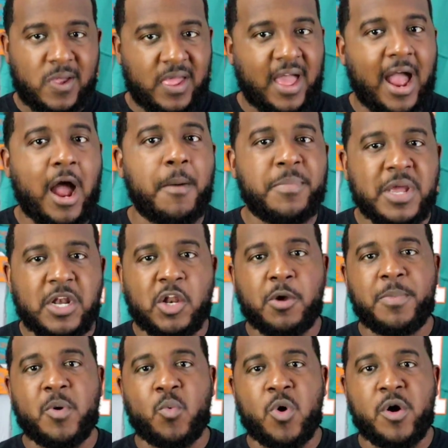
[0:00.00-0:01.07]
I'll be a little
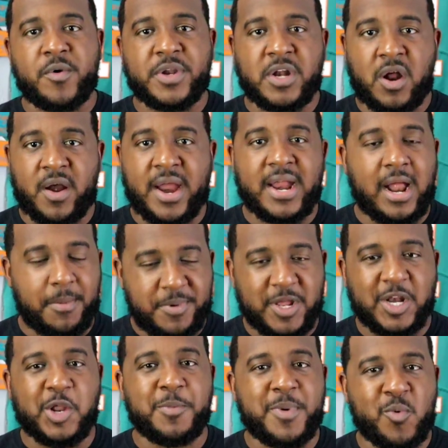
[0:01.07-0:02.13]
bit worried, all right? I'll be a
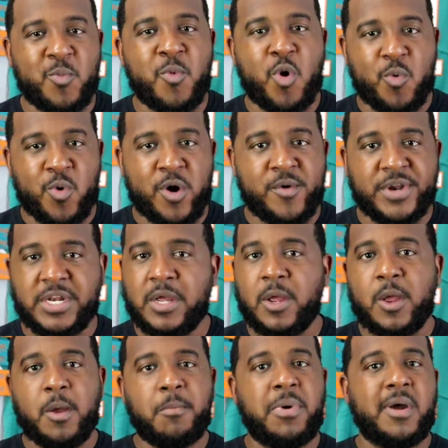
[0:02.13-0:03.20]
little bit more worried.
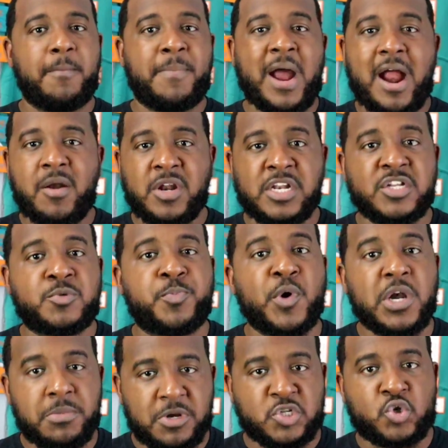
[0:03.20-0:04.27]
But Byron is
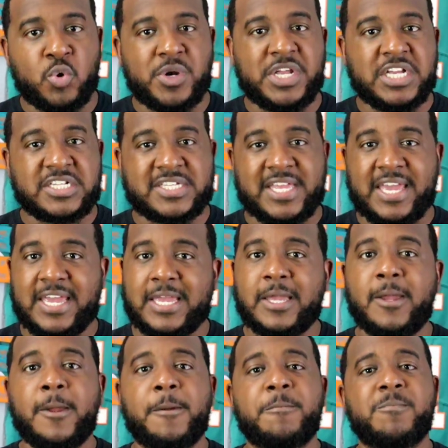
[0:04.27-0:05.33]
pretty much doing his thing.
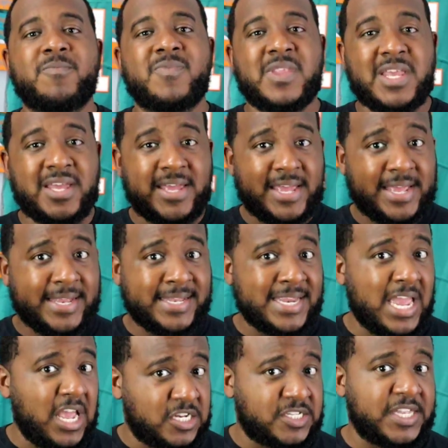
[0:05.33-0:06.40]

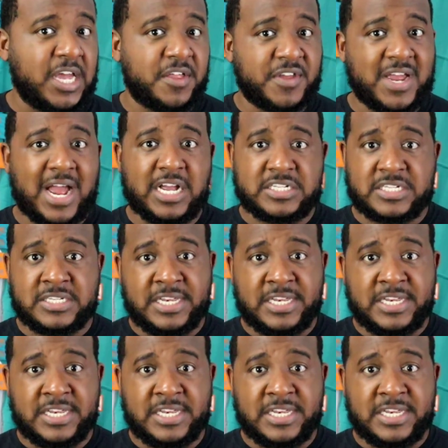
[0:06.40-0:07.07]
It's the other guys.